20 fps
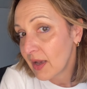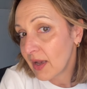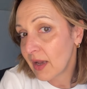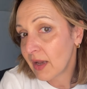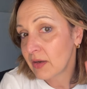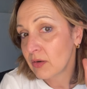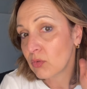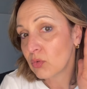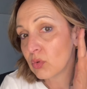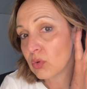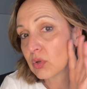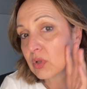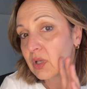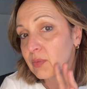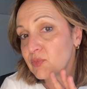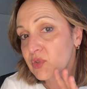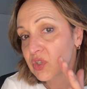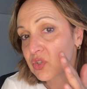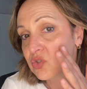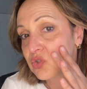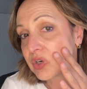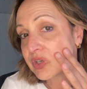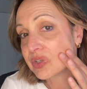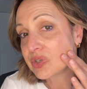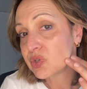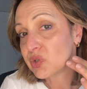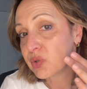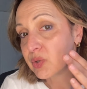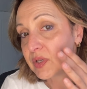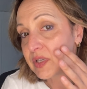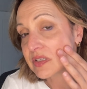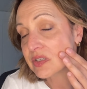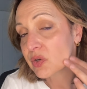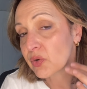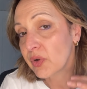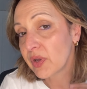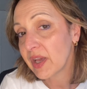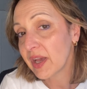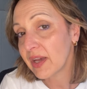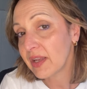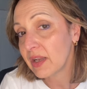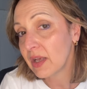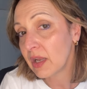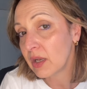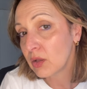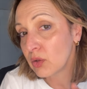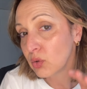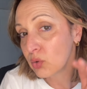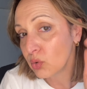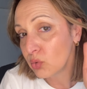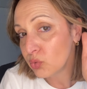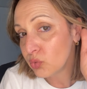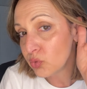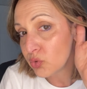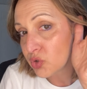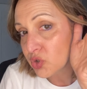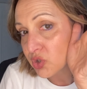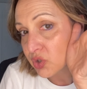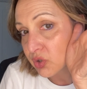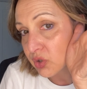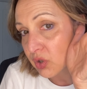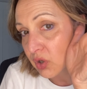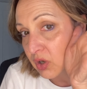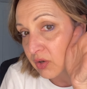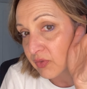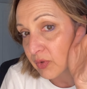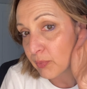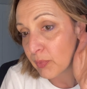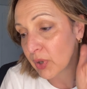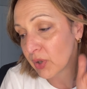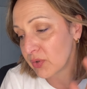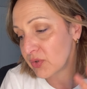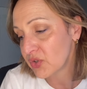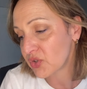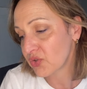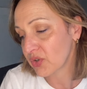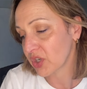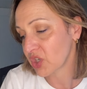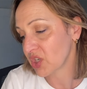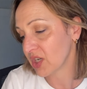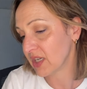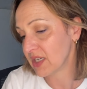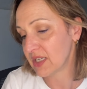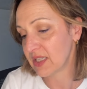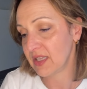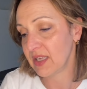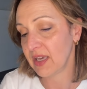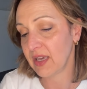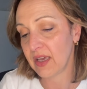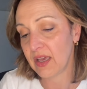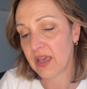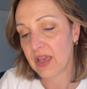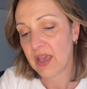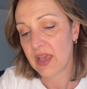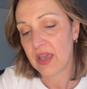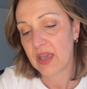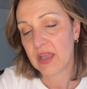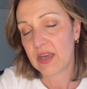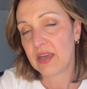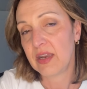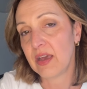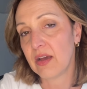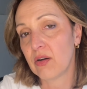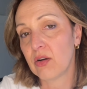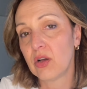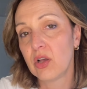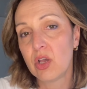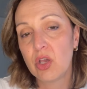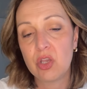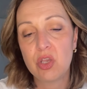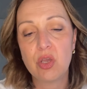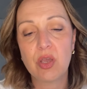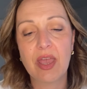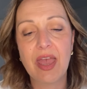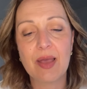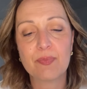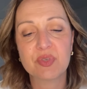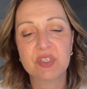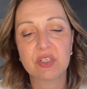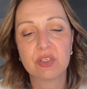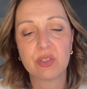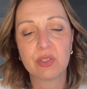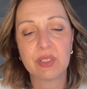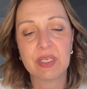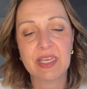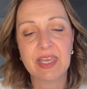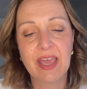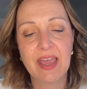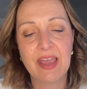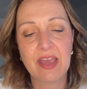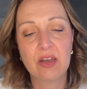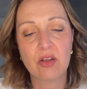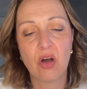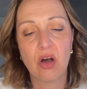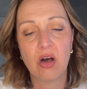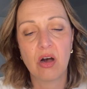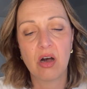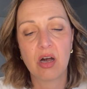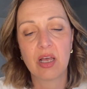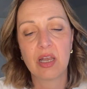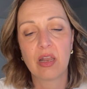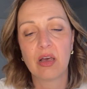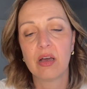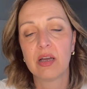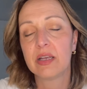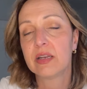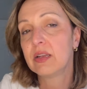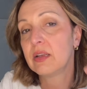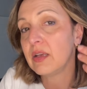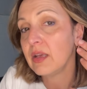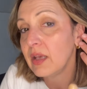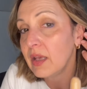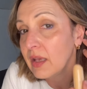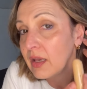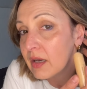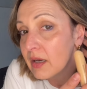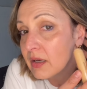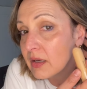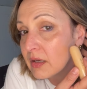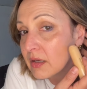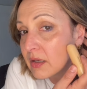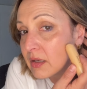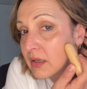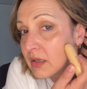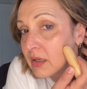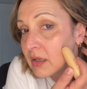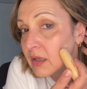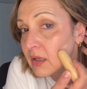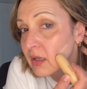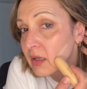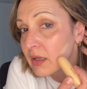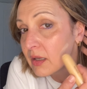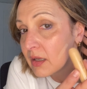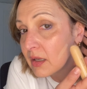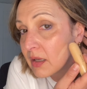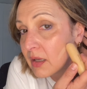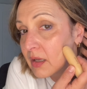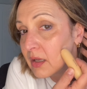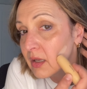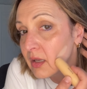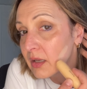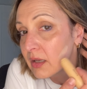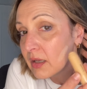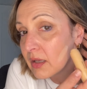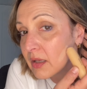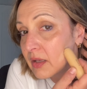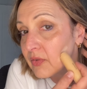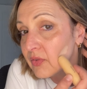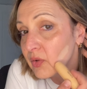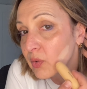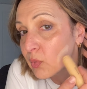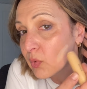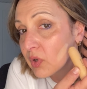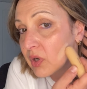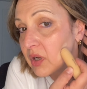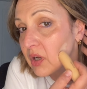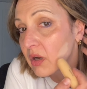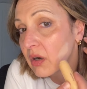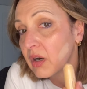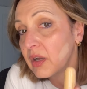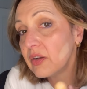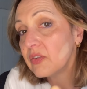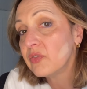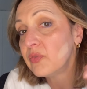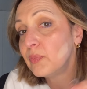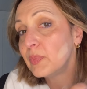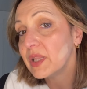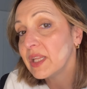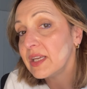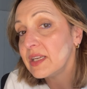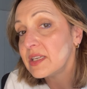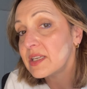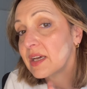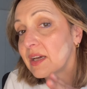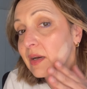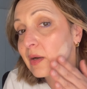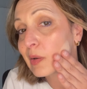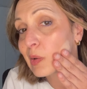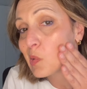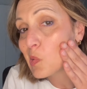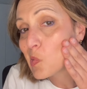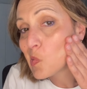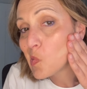And all I'm just trying to do is create an illusion of a bone structure under there. Now, you absolutely can highlight here if you want to kind of blend out.